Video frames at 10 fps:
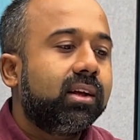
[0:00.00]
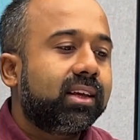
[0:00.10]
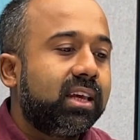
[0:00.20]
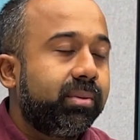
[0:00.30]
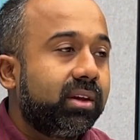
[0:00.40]

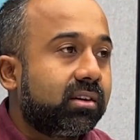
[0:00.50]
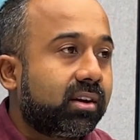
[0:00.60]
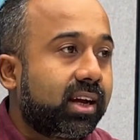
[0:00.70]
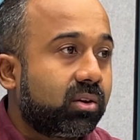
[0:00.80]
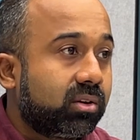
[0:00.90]
keeping a
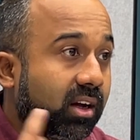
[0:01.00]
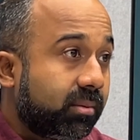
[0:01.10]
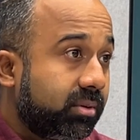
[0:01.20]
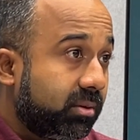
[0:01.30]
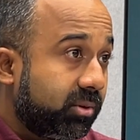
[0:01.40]
track on
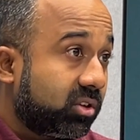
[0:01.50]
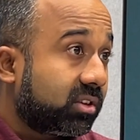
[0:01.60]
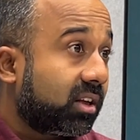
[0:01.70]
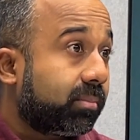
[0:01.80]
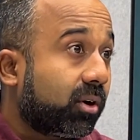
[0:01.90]
carbon
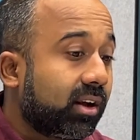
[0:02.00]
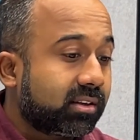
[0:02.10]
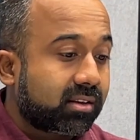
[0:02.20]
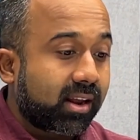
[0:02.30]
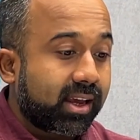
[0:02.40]
emissions. There are
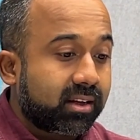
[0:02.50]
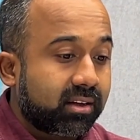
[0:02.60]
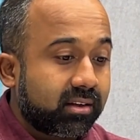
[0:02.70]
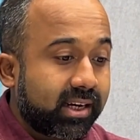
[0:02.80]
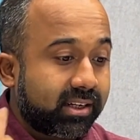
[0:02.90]
products like
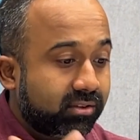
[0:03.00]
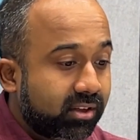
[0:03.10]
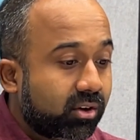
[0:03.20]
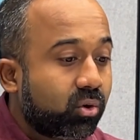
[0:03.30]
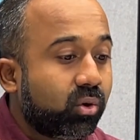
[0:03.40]
Net
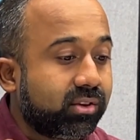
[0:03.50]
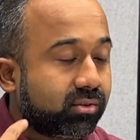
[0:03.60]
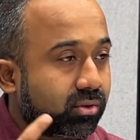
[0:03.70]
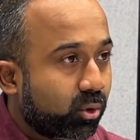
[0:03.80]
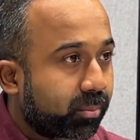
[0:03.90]
Zero and
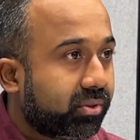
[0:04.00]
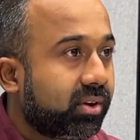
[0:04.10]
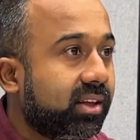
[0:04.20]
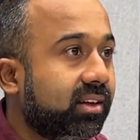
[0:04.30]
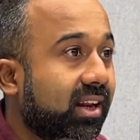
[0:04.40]
Scope
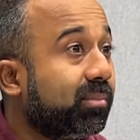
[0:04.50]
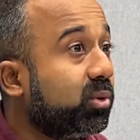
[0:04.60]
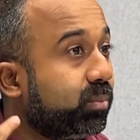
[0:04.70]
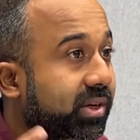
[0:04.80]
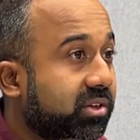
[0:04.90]
3 that help
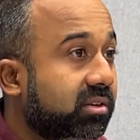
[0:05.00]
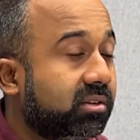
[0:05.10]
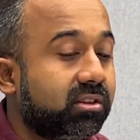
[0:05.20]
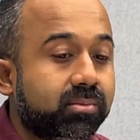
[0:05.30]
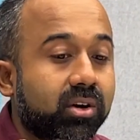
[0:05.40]
you measure.
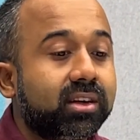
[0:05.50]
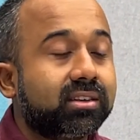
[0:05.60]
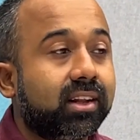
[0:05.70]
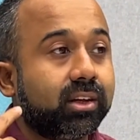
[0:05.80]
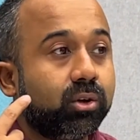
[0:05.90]
There's
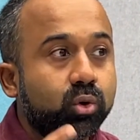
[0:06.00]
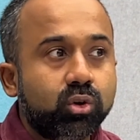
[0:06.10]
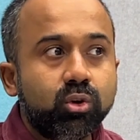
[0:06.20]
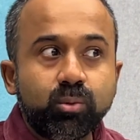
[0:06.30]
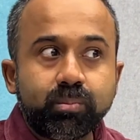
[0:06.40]
products like
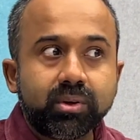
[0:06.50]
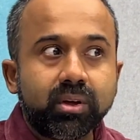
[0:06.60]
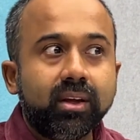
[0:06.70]
Good Loop.